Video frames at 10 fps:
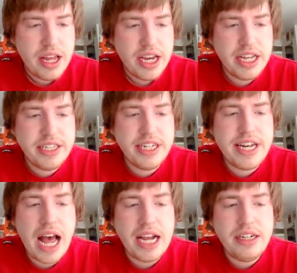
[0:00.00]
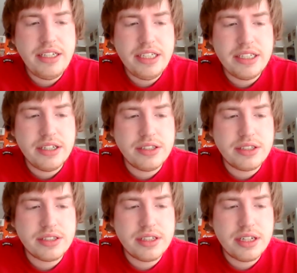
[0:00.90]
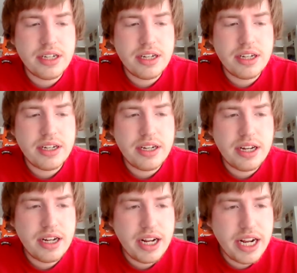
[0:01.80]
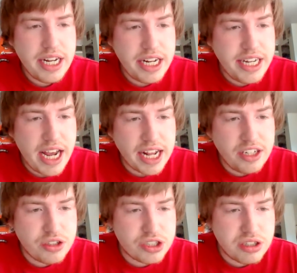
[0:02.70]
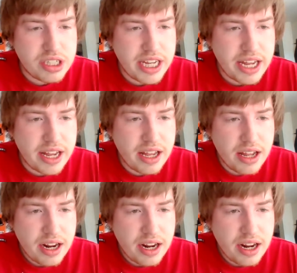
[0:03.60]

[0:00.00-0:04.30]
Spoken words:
in the 9 years? And you just look at